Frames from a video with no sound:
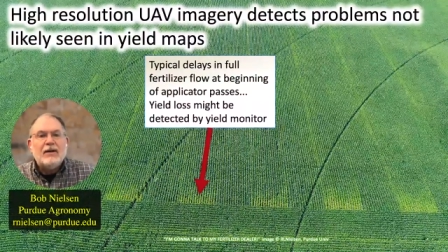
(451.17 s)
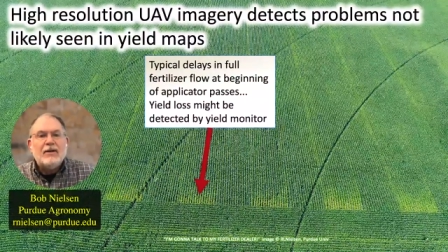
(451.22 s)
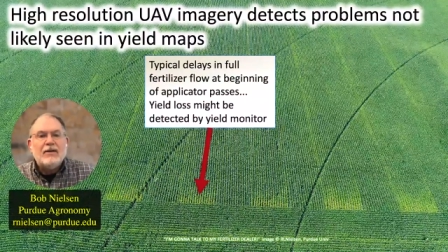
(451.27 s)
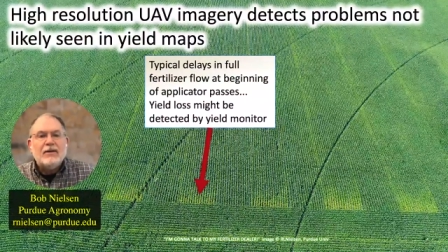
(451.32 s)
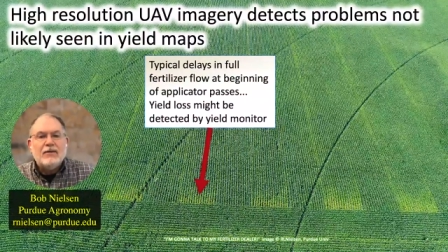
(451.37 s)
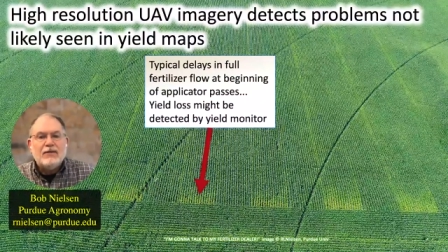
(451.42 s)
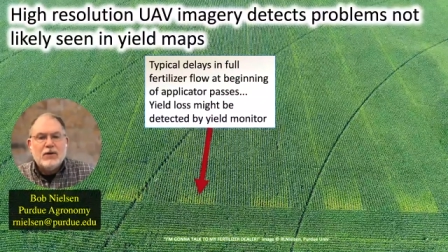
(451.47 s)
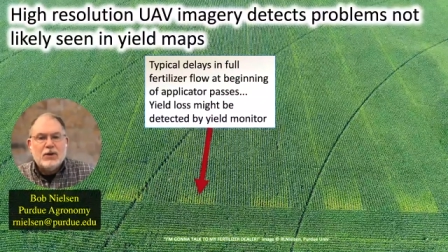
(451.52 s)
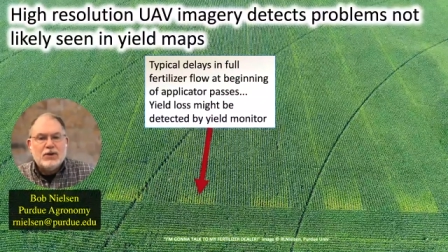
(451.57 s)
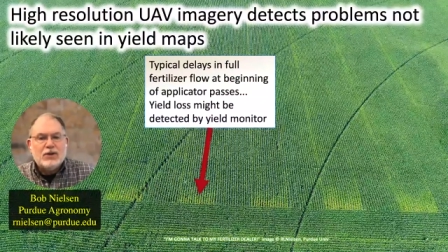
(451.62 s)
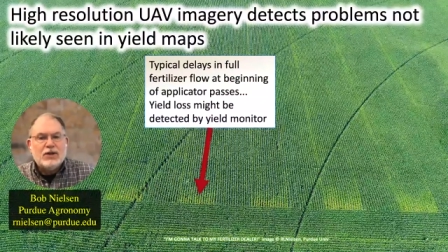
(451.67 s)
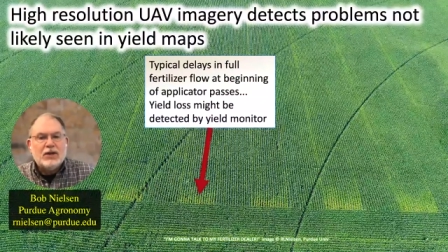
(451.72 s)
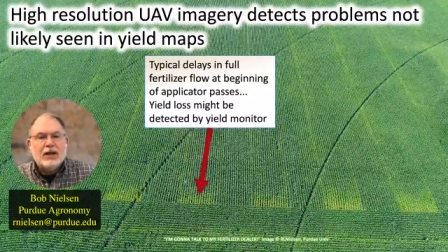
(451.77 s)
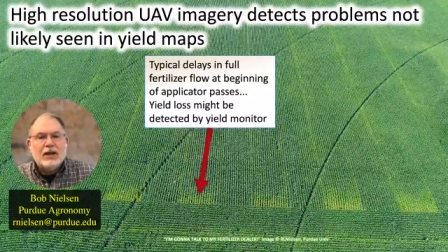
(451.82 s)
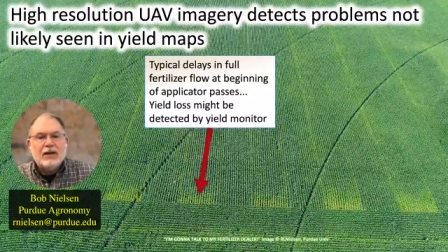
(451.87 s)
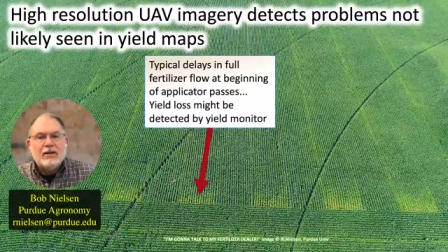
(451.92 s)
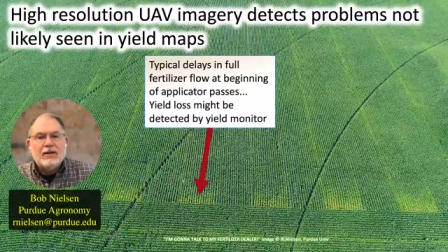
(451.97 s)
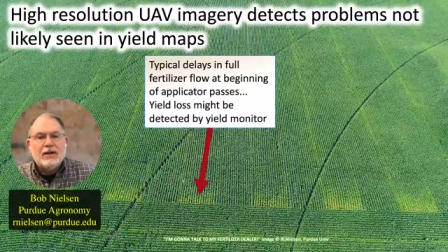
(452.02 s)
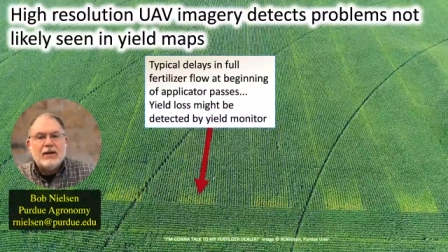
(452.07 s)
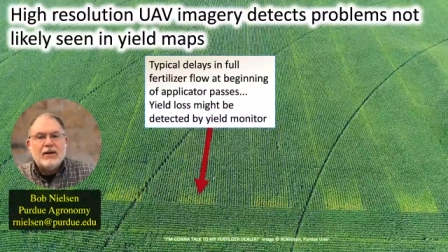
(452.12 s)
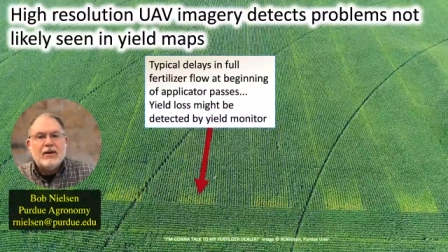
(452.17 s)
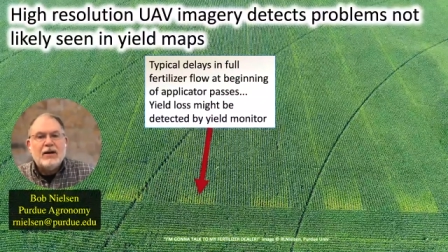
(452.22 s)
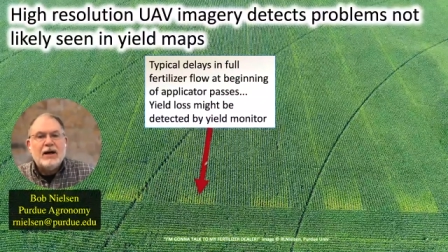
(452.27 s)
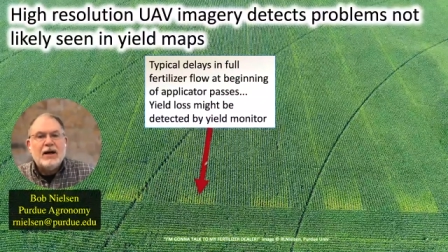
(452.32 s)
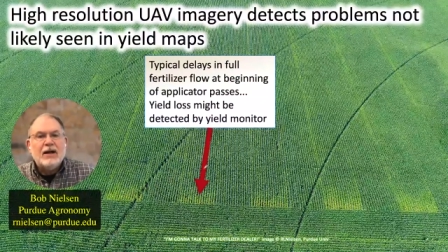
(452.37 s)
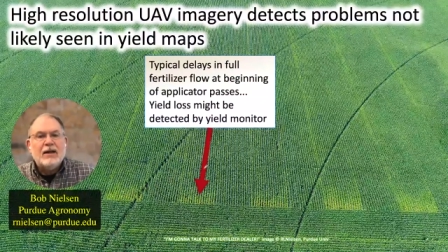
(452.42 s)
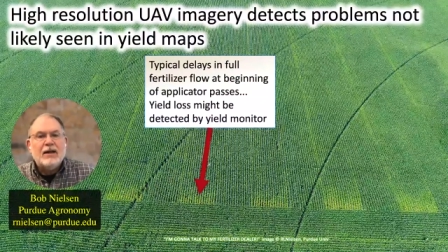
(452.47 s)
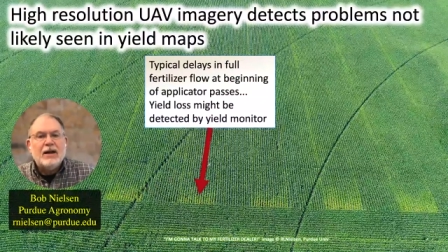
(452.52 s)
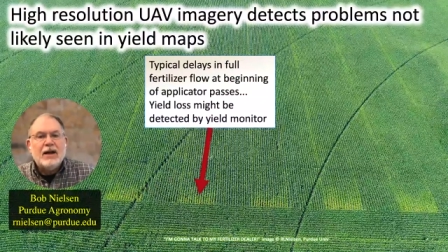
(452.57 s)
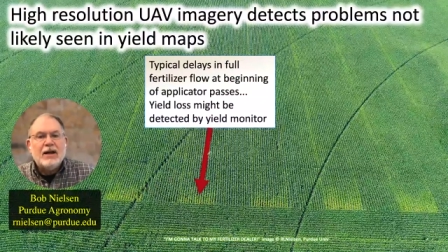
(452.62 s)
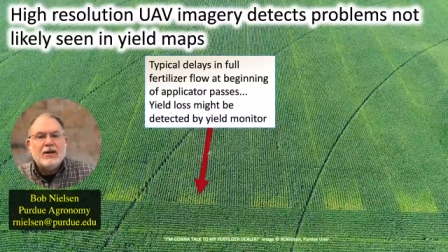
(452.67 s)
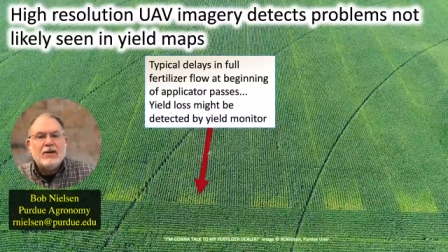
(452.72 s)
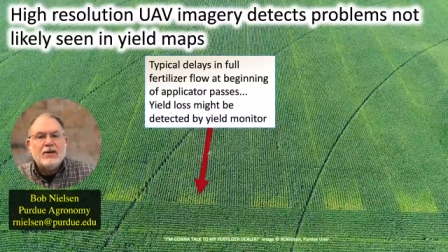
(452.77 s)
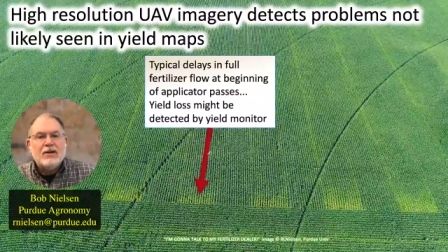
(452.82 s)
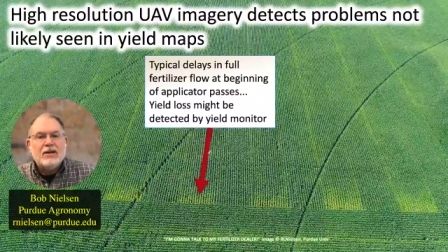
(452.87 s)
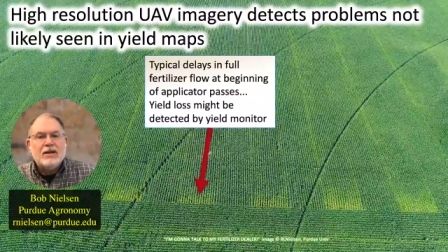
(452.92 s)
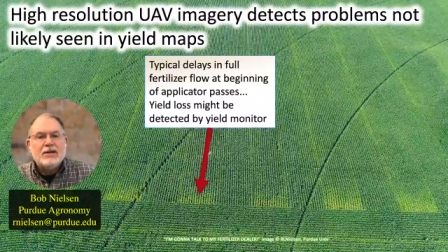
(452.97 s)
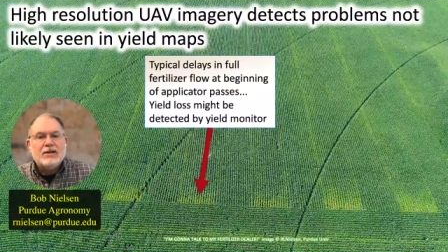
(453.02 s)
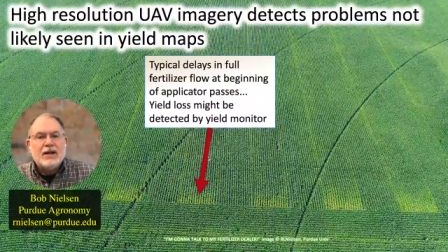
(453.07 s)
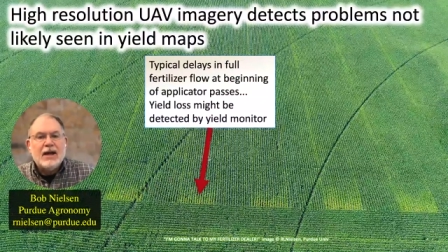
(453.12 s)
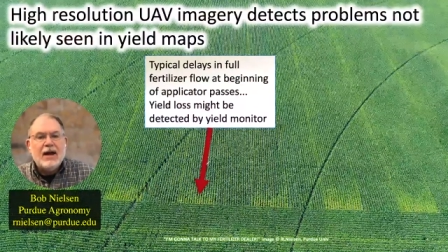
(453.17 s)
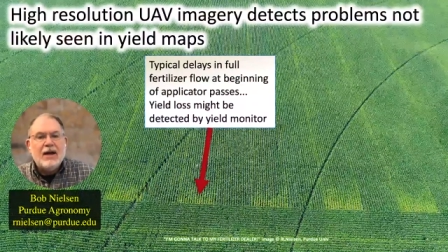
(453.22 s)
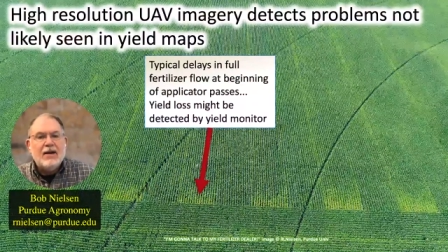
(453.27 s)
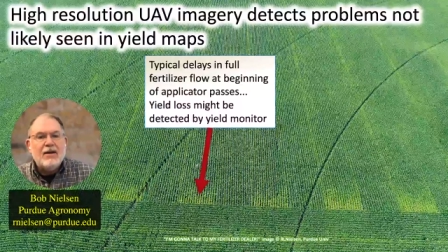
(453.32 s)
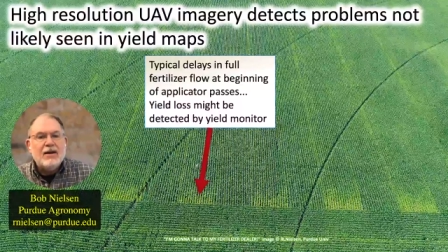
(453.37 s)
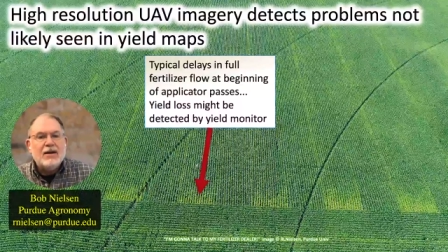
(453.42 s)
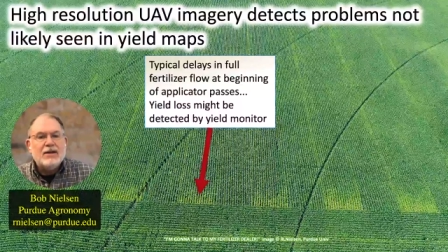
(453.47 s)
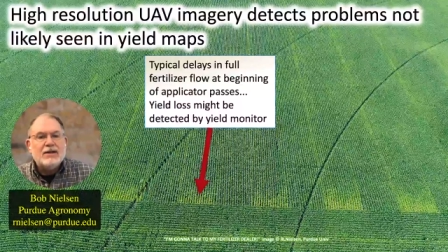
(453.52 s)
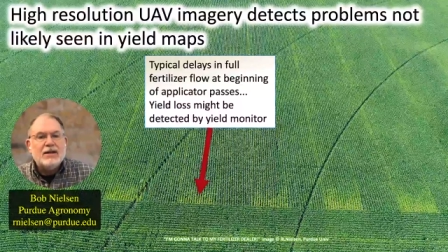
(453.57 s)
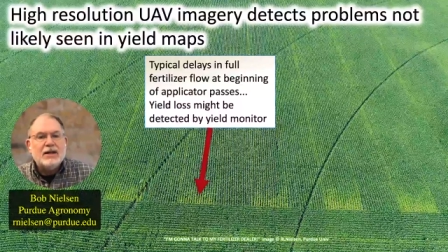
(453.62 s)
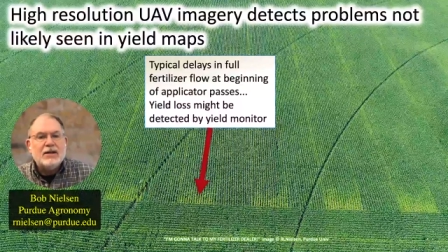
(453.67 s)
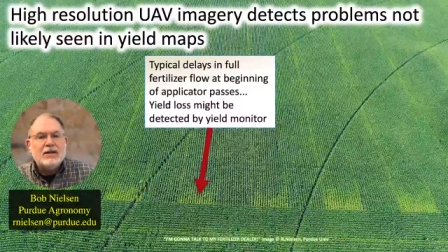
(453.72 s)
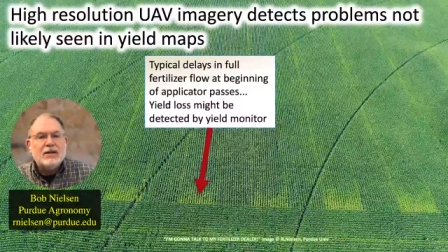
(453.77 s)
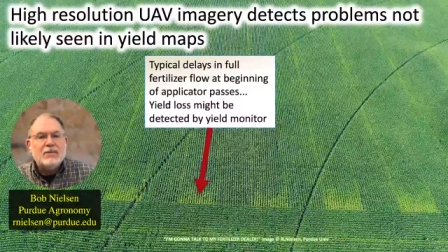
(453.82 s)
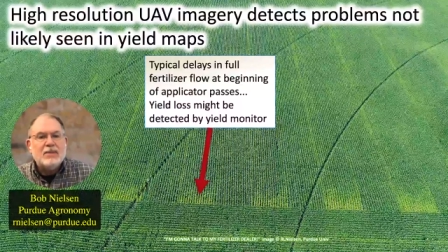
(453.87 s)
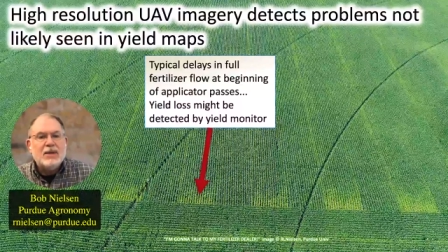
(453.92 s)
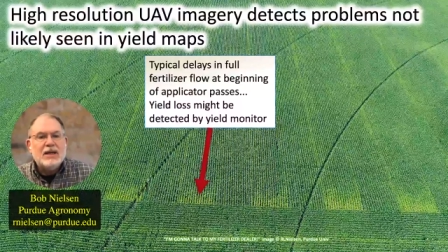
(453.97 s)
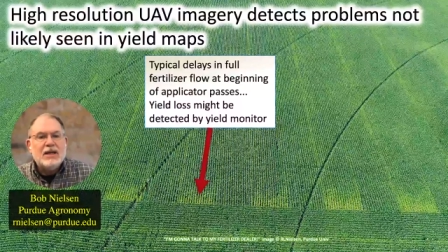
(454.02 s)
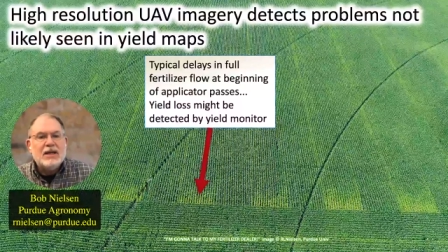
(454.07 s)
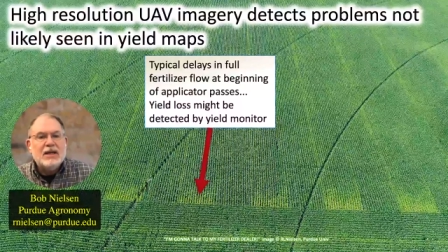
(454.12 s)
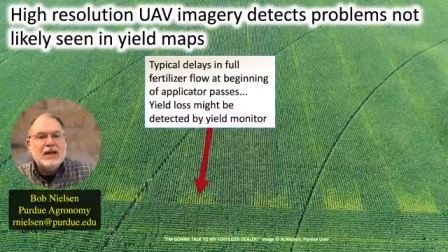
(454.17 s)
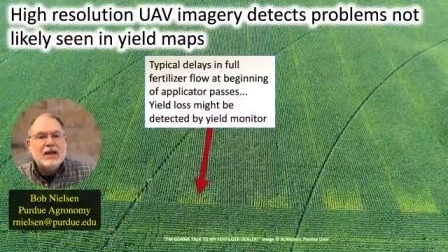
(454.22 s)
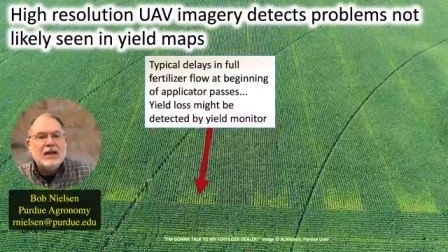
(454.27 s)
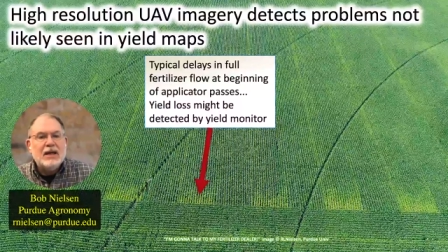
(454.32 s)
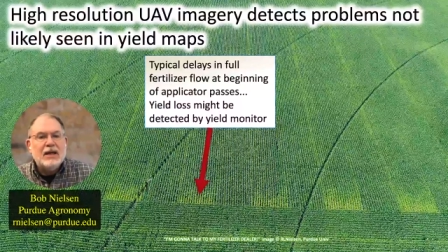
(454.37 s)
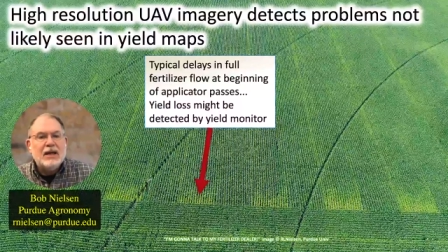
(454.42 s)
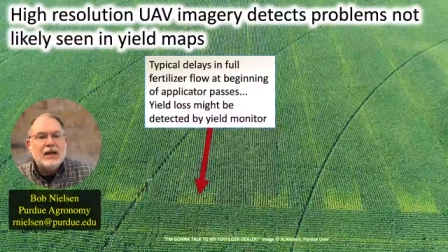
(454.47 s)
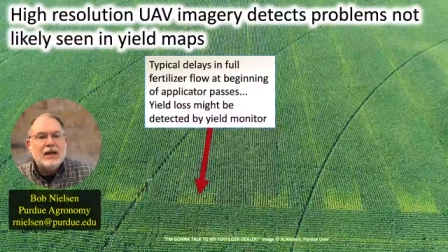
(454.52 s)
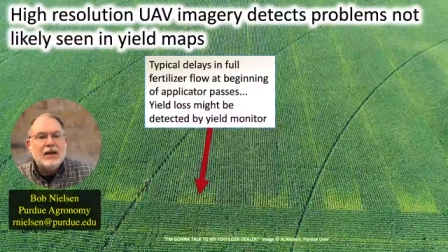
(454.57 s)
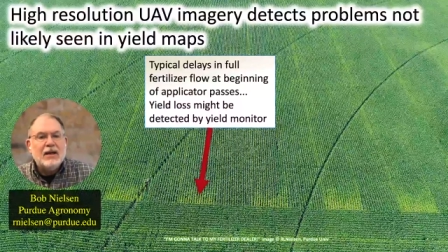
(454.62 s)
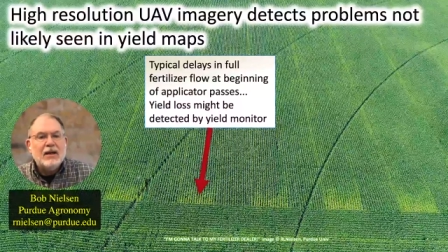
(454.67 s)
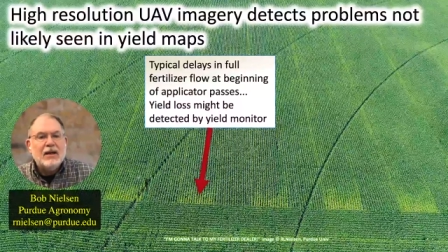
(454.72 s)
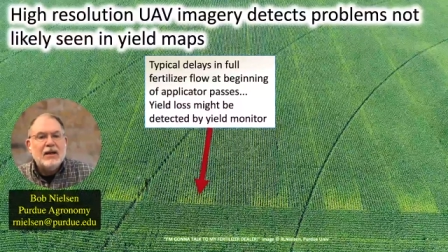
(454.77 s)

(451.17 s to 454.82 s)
the first thing that I'll highlight are these areas at the beginning